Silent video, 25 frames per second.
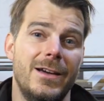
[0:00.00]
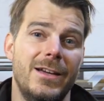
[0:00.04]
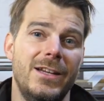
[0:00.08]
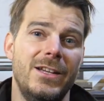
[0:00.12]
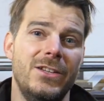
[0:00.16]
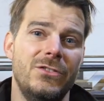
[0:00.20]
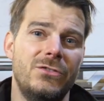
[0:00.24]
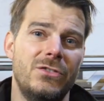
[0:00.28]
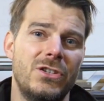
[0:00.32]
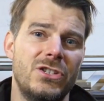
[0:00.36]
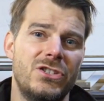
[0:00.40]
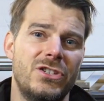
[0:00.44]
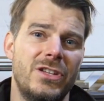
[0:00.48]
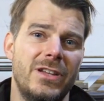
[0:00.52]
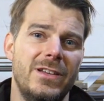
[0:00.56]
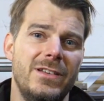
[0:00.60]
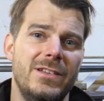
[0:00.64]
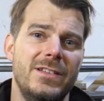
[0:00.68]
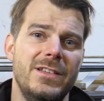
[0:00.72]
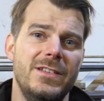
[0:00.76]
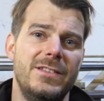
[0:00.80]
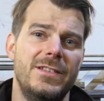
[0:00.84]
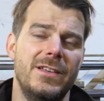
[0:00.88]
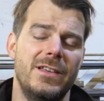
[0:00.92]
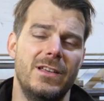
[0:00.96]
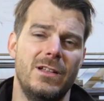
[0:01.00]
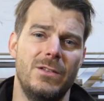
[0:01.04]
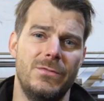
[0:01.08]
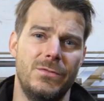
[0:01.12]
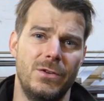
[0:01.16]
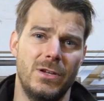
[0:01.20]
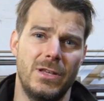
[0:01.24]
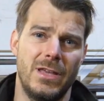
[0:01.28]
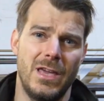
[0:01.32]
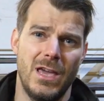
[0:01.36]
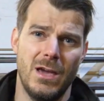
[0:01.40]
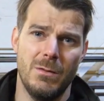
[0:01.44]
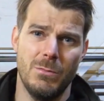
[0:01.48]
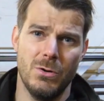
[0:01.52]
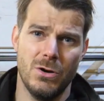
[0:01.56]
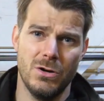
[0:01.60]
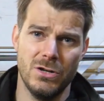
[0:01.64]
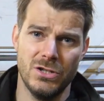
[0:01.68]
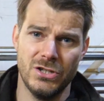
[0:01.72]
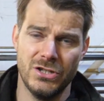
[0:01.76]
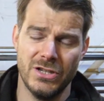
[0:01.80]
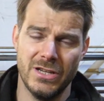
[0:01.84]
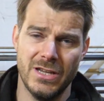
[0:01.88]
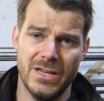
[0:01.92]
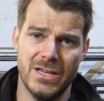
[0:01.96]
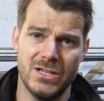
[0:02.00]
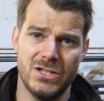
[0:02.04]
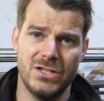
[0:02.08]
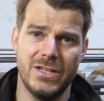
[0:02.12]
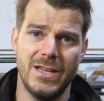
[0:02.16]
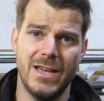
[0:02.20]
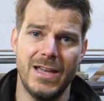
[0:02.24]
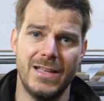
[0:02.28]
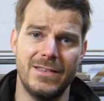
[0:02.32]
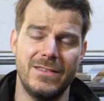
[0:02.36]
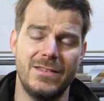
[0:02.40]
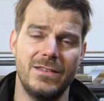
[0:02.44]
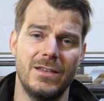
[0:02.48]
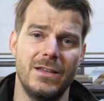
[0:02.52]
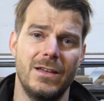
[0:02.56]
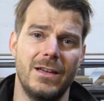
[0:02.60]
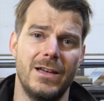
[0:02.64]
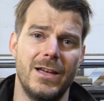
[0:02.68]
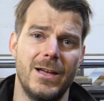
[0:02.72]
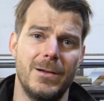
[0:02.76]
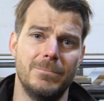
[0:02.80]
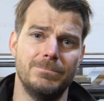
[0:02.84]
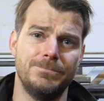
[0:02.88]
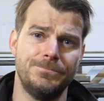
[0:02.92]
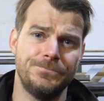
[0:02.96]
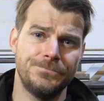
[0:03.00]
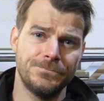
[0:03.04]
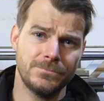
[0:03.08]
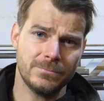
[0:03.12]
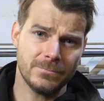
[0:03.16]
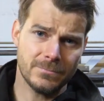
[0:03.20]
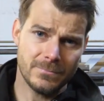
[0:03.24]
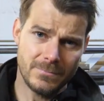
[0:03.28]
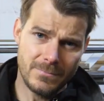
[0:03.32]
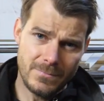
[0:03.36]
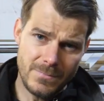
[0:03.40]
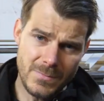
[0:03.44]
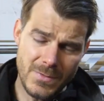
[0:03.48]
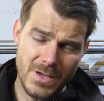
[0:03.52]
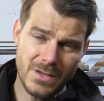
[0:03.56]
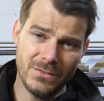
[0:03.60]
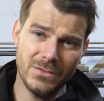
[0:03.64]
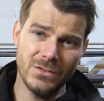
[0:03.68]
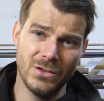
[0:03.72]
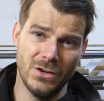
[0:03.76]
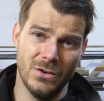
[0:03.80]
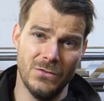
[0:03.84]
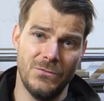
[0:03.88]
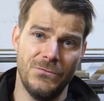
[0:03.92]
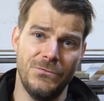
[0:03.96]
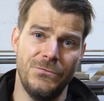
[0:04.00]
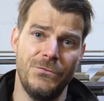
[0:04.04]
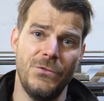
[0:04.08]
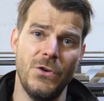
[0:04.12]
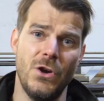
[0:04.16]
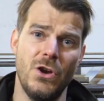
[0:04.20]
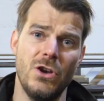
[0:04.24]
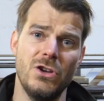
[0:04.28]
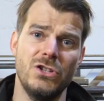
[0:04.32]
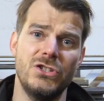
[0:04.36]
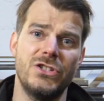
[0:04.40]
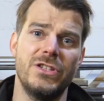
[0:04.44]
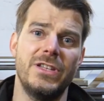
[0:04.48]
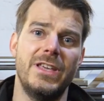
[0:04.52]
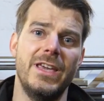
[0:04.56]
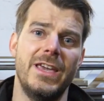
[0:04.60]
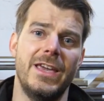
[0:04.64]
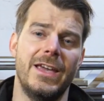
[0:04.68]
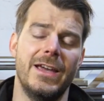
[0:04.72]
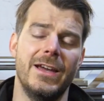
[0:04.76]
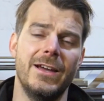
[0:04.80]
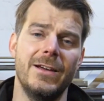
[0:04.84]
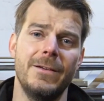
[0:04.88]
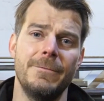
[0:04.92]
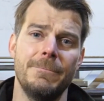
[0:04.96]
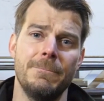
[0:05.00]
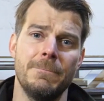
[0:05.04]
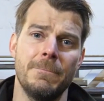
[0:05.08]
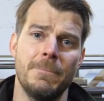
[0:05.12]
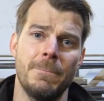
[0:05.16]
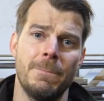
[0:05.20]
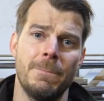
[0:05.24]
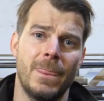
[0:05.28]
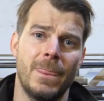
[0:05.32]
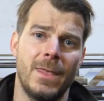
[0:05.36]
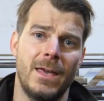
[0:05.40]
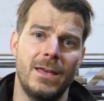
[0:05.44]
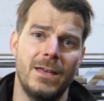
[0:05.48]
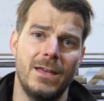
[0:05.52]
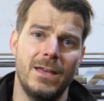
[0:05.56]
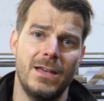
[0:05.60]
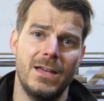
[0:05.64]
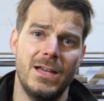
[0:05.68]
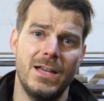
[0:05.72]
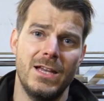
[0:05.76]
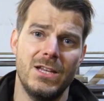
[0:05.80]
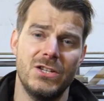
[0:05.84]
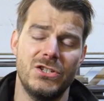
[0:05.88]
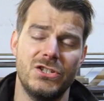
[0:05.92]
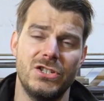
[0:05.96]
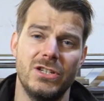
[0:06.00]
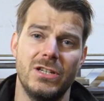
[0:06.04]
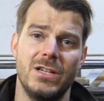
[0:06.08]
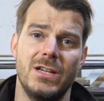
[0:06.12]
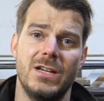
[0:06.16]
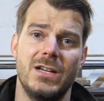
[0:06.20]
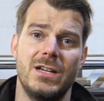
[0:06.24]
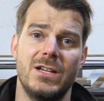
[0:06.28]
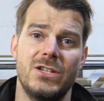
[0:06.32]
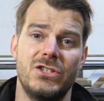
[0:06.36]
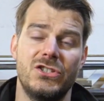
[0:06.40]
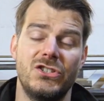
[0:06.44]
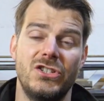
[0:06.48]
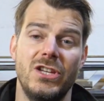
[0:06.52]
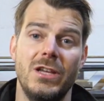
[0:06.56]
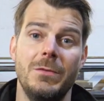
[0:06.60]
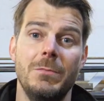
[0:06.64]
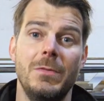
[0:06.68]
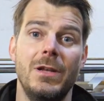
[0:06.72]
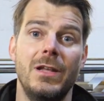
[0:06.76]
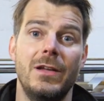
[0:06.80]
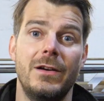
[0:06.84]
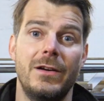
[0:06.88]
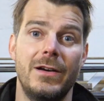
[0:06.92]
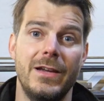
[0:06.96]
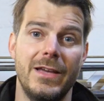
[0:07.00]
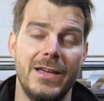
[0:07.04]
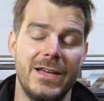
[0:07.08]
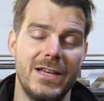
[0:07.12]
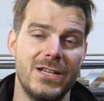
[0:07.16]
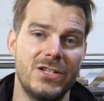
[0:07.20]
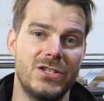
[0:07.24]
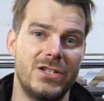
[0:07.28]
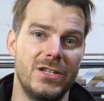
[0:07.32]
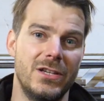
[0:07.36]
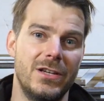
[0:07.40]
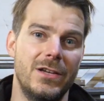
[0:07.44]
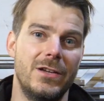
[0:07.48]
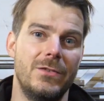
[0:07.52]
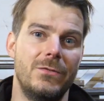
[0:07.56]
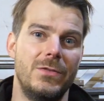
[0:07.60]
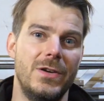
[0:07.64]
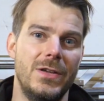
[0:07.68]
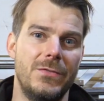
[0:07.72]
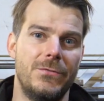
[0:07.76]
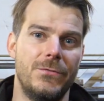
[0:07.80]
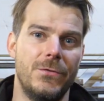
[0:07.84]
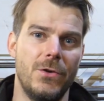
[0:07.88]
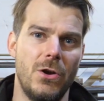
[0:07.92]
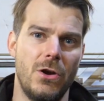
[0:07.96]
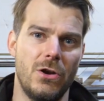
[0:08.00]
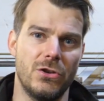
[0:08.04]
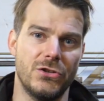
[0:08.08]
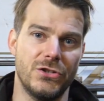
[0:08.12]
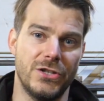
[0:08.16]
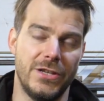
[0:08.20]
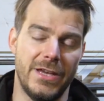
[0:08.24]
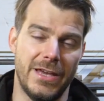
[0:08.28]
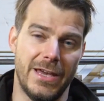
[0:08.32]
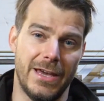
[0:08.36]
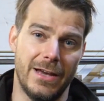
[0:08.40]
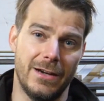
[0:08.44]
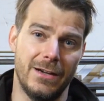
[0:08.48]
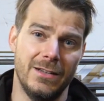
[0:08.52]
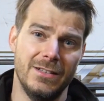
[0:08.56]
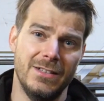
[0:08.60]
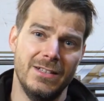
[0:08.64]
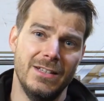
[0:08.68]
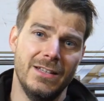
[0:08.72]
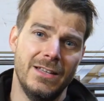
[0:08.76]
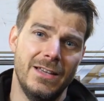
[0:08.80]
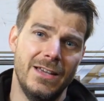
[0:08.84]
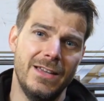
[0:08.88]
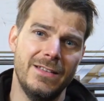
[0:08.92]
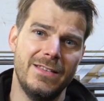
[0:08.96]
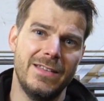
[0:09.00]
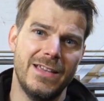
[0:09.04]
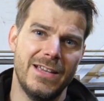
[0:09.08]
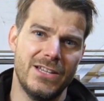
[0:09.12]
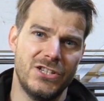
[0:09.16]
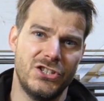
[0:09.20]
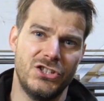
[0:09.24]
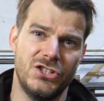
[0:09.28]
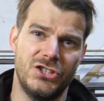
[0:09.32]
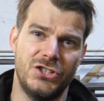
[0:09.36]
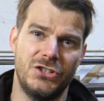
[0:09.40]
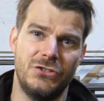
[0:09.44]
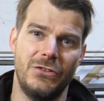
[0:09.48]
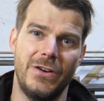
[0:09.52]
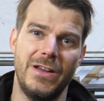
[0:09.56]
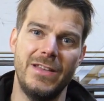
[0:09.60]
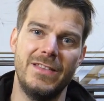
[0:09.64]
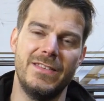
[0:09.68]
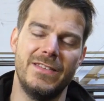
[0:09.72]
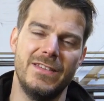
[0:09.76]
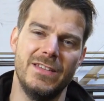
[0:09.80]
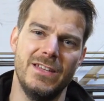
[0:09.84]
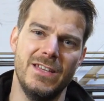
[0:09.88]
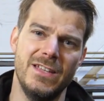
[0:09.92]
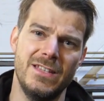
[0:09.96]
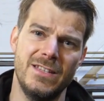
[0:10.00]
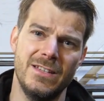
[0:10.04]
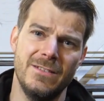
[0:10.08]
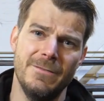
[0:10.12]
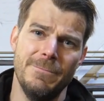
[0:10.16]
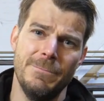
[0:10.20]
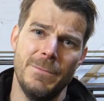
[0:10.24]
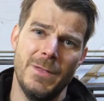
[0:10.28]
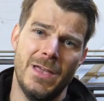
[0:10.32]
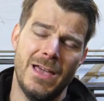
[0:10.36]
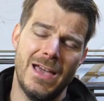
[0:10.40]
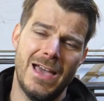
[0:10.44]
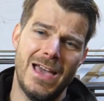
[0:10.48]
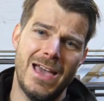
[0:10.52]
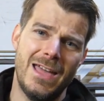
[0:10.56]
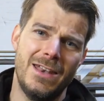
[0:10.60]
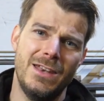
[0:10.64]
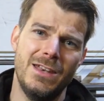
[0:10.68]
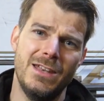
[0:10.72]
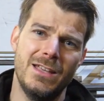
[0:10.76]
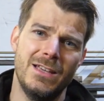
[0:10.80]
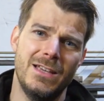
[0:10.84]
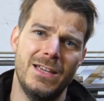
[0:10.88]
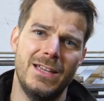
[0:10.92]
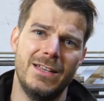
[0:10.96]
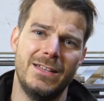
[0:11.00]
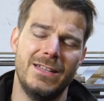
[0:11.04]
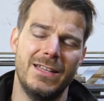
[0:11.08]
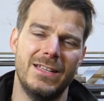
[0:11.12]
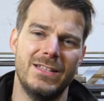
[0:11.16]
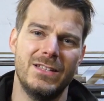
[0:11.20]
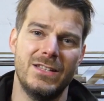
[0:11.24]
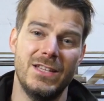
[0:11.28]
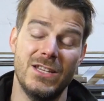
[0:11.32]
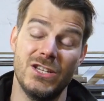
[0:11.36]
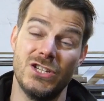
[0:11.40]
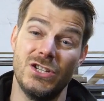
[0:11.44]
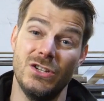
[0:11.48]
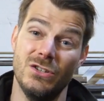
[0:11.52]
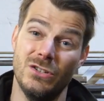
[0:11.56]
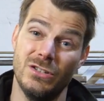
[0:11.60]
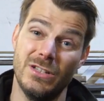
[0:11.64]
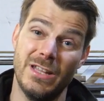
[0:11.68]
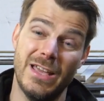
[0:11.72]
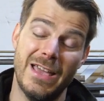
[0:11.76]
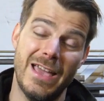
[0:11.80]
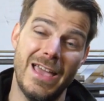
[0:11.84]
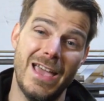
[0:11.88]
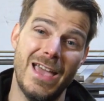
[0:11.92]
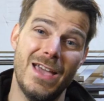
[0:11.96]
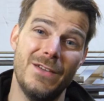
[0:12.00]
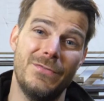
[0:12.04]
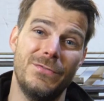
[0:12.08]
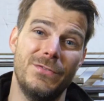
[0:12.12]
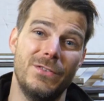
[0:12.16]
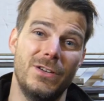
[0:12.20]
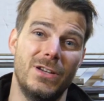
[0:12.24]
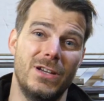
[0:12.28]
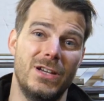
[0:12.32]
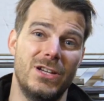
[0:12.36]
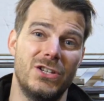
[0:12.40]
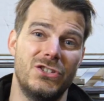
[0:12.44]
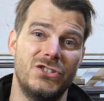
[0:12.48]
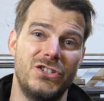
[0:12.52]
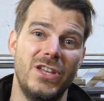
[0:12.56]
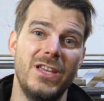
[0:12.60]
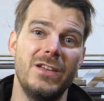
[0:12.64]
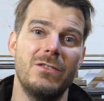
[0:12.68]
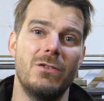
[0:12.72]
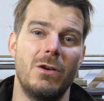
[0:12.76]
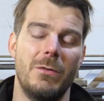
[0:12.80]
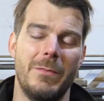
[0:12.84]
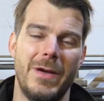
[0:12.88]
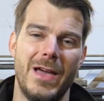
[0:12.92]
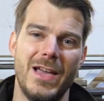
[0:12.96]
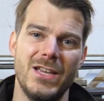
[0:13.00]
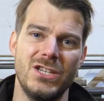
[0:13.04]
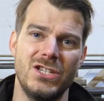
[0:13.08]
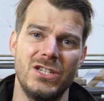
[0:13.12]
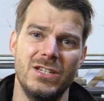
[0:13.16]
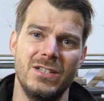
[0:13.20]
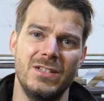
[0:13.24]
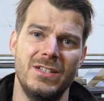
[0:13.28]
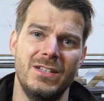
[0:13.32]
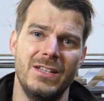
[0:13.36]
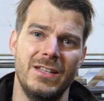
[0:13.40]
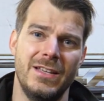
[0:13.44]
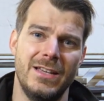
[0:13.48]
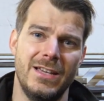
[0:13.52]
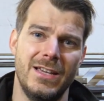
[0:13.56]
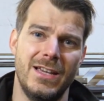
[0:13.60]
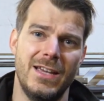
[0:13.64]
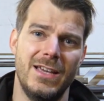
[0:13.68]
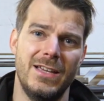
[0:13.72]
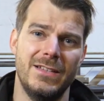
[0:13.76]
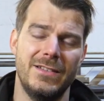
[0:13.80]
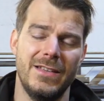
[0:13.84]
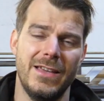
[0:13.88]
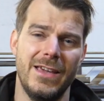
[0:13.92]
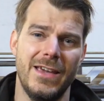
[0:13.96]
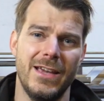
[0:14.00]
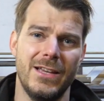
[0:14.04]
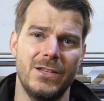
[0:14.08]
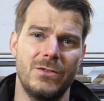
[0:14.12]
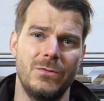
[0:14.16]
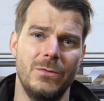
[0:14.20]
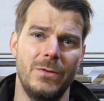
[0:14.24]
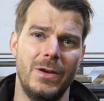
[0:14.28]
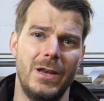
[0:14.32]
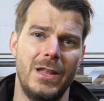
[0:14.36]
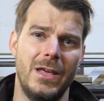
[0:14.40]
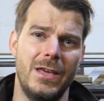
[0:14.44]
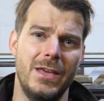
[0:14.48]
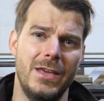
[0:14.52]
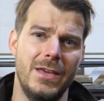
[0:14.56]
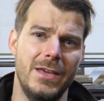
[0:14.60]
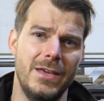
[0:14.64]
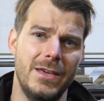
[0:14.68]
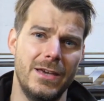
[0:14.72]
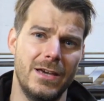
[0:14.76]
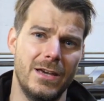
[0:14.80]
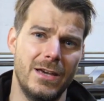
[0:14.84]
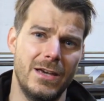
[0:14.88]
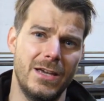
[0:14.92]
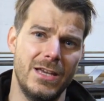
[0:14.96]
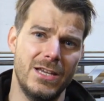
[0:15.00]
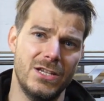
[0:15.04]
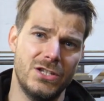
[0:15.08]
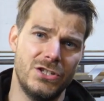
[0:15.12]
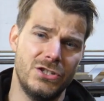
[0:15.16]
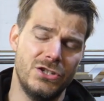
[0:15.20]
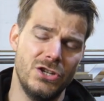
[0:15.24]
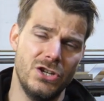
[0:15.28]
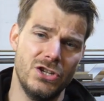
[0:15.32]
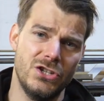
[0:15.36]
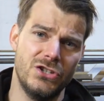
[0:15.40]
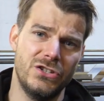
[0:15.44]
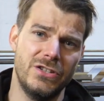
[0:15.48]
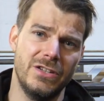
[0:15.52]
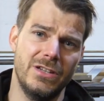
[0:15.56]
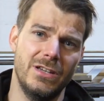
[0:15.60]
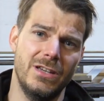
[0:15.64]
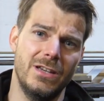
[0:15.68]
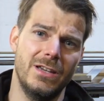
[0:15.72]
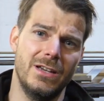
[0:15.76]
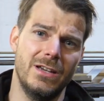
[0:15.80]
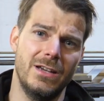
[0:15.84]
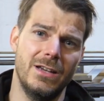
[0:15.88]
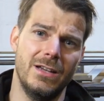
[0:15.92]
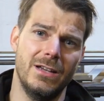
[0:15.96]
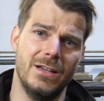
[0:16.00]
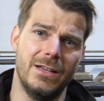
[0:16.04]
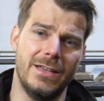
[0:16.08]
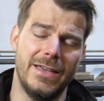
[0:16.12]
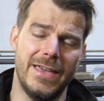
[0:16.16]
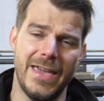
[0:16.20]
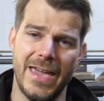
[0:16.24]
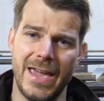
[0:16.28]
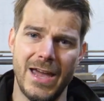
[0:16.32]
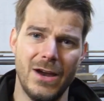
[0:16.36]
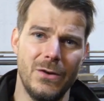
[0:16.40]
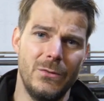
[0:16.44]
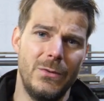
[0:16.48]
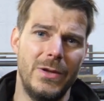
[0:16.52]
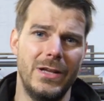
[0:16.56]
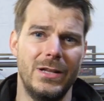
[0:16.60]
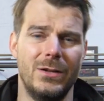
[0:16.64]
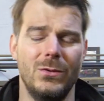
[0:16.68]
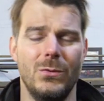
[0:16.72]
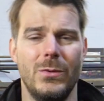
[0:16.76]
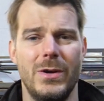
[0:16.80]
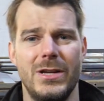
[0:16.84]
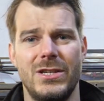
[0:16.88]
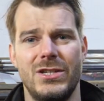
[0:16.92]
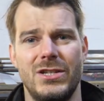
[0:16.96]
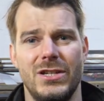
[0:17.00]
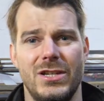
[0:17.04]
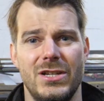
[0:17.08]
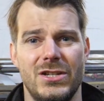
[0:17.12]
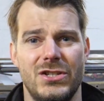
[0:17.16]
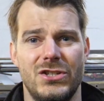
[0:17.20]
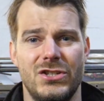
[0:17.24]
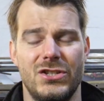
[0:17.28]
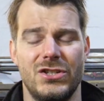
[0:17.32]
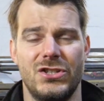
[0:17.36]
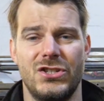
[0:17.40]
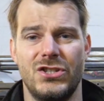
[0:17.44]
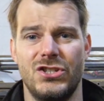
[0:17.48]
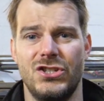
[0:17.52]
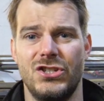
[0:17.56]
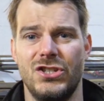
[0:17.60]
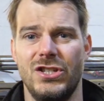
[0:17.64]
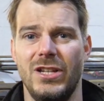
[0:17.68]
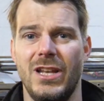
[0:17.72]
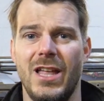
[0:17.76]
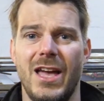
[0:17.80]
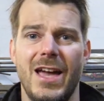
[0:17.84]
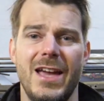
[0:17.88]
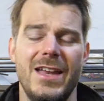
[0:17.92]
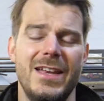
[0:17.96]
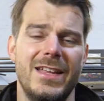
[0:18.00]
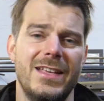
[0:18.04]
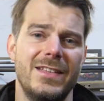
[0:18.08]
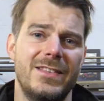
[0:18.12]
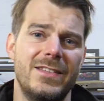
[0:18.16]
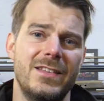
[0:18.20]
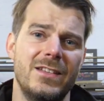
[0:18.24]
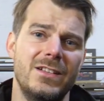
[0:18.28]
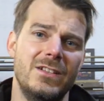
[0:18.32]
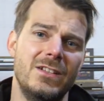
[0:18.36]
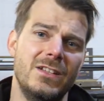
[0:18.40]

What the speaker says: Interesting detail for the gearbox is that the first gear is similar as the reverse gear. It has straight teeth and it does not have a synchro mesh. It actually is just a gear wheel which is slided